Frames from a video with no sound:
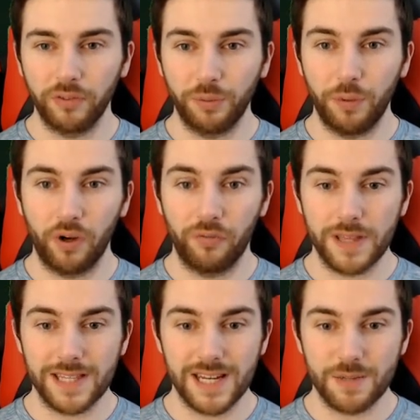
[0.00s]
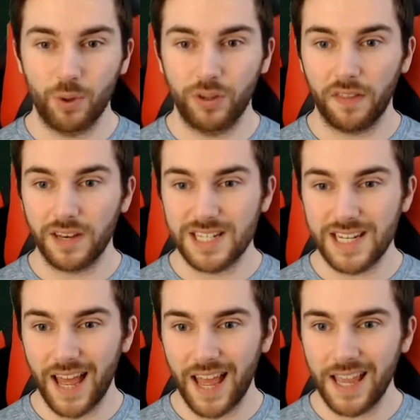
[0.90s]
obviously, we are going from the Ascension board the other
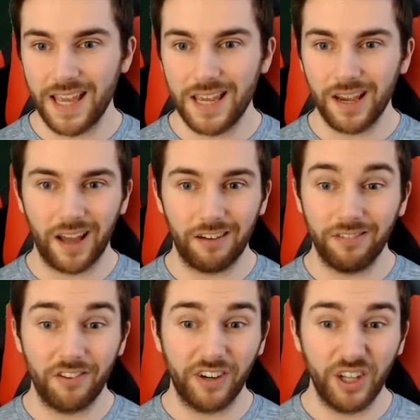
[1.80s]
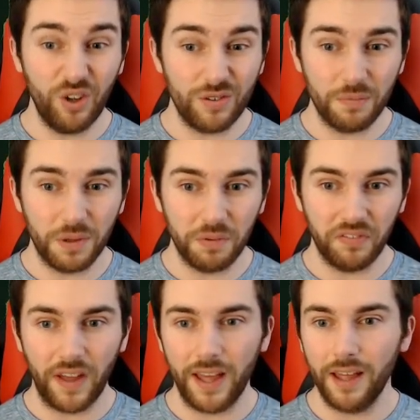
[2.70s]
day. I've never really used him, to be
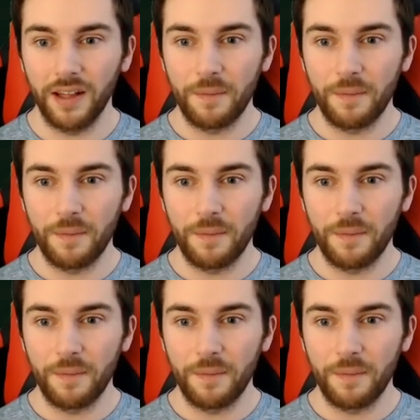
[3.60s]
fair,